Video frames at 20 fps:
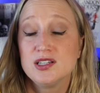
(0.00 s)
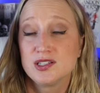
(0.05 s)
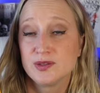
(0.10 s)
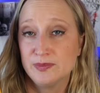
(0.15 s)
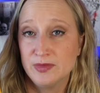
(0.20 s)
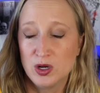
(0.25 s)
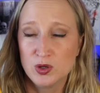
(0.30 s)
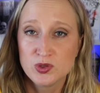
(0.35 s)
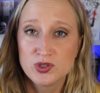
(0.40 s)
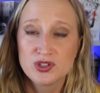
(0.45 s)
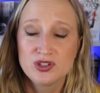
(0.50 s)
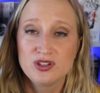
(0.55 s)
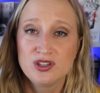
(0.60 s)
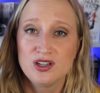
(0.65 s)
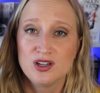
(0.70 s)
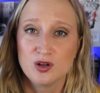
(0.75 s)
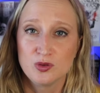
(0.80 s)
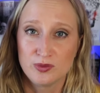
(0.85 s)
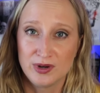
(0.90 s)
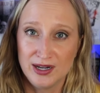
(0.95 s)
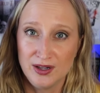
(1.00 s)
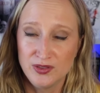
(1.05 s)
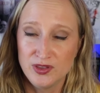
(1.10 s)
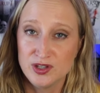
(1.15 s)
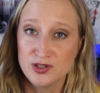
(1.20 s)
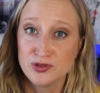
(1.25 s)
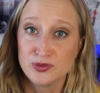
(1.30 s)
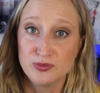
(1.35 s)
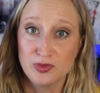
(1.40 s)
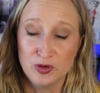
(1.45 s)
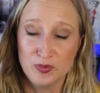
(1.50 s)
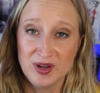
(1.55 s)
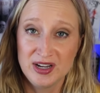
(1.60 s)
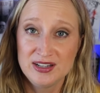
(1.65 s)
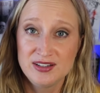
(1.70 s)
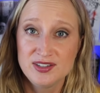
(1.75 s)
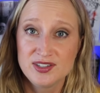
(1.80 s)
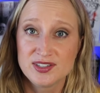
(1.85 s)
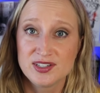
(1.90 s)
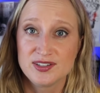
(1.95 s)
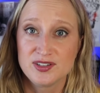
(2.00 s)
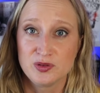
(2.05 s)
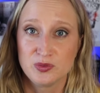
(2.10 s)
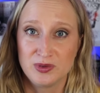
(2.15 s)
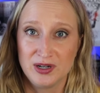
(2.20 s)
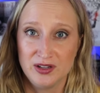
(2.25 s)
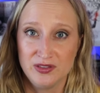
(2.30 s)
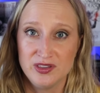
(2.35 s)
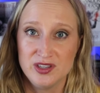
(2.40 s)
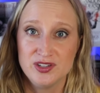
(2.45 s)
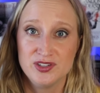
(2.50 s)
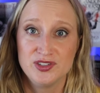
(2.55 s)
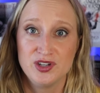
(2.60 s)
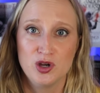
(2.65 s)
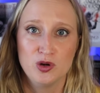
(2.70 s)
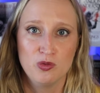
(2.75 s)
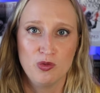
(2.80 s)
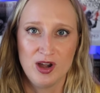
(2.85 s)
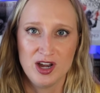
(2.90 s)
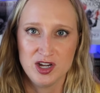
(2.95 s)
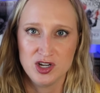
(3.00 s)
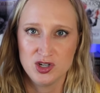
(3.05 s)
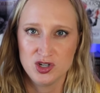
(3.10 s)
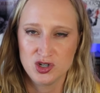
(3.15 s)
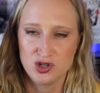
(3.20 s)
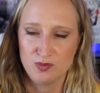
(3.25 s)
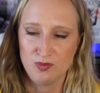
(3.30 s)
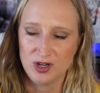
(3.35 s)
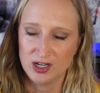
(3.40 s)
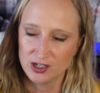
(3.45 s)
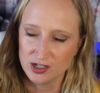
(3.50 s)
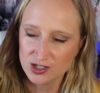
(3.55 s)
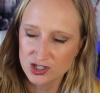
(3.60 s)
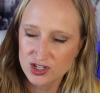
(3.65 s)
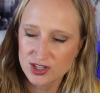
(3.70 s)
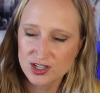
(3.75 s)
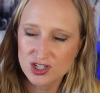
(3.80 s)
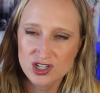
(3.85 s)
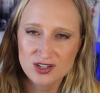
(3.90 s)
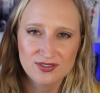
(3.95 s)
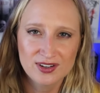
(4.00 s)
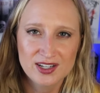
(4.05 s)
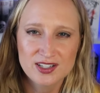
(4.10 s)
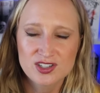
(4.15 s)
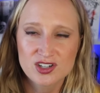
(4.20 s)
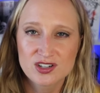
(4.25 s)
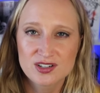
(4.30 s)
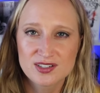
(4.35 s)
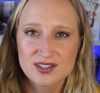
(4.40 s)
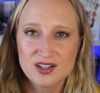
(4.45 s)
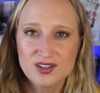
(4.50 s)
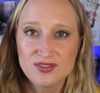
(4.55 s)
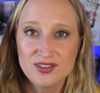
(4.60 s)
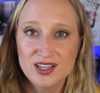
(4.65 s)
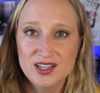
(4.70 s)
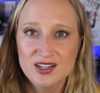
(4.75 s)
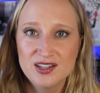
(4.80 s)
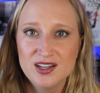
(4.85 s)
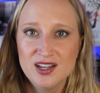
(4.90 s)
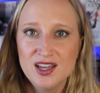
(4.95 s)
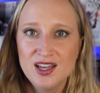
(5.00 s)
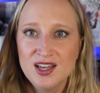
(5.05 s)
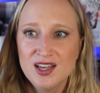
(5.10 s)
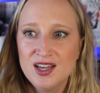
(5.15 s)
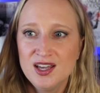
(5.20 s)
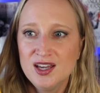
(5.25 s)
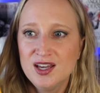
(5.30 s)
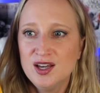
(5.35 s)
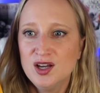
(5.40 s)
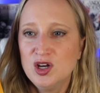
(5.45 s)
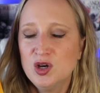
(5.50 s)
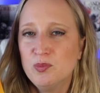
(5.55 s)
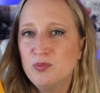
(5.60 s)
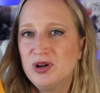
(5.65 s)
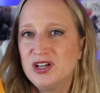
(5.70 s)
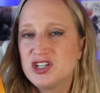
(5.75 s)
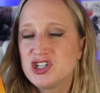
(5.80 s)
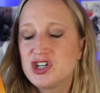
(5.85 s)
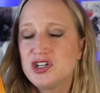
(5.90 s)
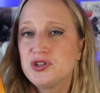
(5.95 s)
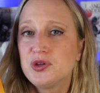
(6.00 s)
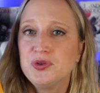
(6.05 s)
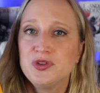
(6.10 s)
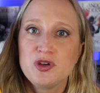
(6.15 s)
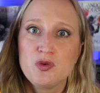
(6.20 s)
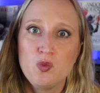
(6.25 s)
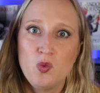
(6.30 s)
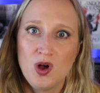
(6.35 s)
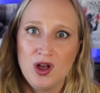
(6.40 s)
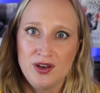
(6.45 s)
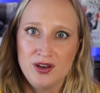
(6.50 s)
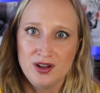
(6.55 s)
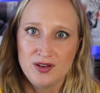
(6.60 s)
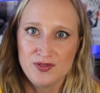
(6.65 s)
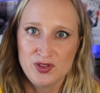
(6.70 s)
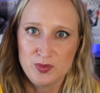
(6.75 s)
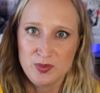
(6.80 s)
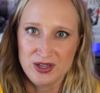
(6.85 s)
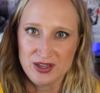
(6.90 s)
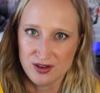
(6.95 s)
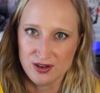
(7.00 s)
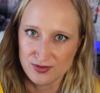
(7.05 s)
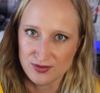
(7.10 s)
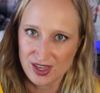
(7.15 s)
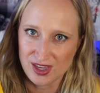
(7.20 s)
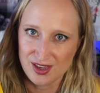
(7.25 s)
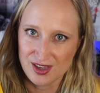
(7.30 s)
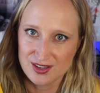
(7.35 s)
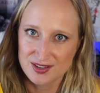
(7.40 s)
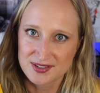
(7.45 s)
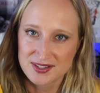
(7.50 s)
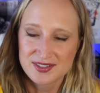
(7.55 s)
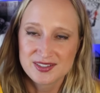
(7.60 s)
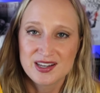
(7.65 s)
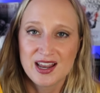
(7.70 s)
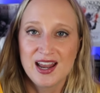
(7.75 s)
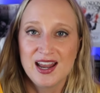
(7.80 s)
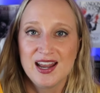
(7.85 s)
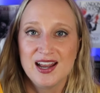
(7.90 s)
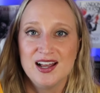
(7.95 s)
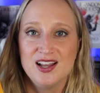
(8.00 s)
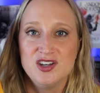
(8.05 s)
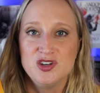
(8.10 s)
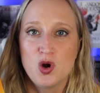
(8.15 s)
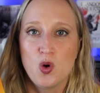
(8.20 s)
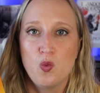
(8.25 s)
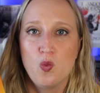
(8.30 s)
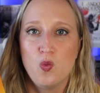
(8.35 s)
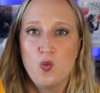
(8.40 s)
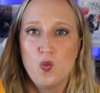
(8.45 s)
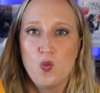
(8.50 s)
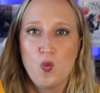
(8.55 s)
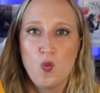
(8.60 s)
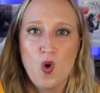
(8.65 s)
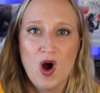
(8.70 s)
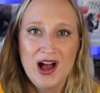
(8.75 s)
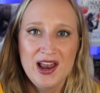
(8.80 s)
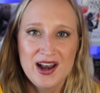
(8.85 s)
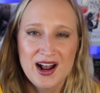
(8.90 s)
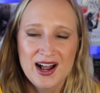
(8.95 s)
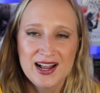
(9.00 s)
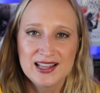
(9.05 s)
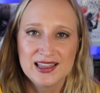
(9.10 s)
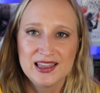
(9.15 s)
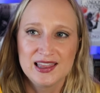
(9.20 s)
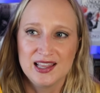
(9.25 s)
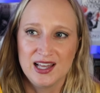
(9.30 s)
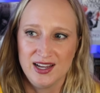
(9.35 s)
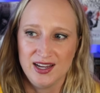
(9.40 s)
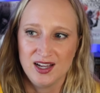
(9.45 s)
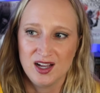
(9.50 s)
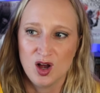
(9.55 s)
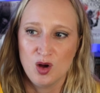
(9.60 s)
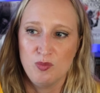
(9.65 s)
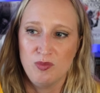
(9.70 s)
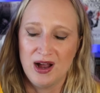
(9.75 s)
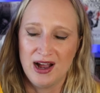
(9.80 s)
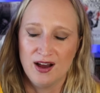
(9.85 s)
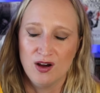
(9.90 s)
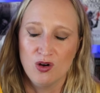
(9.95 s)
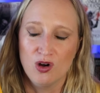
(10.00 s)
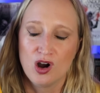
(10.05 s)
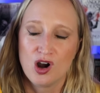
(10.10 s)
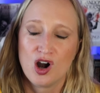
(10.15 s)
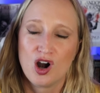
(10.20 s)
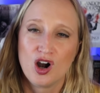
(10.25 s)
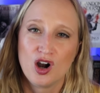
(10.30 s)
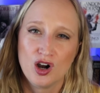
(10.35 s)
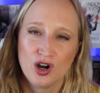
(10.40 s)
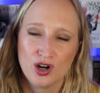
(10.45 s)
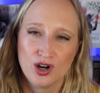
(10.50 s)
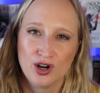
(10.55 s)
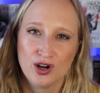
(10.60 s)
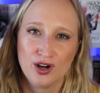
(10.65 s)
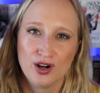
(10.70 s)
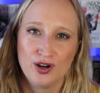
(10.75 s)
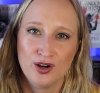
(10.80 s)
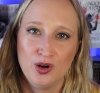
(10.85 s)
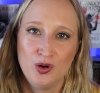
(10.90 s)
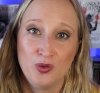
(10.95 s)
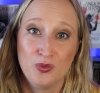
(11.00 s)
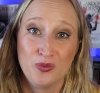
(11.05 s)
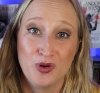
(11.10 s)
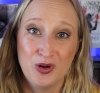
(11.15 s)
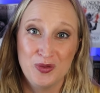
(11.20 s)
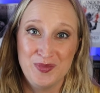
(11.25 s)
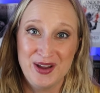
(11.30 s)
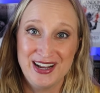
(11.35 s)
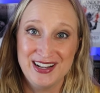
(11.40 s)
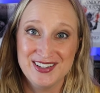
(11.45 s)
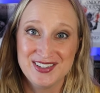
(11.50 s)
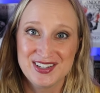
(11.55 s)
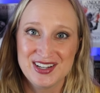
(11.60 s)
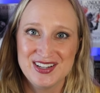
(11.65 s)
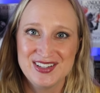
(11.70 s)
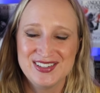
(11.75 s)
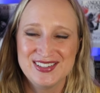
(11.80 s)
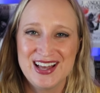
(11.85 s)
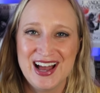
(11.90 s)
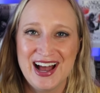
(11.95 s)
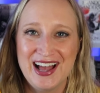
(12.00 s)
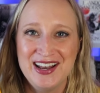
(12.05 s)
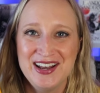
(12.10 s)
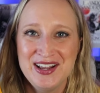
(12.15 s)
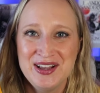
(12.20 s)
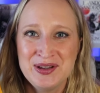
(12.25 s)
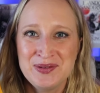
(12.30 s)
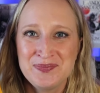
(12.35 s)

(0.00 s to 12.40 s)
is mostly around this romance. It's around this arranged marriage that she finds herself in, but she's only one of the POVs. And what I like about her romance is that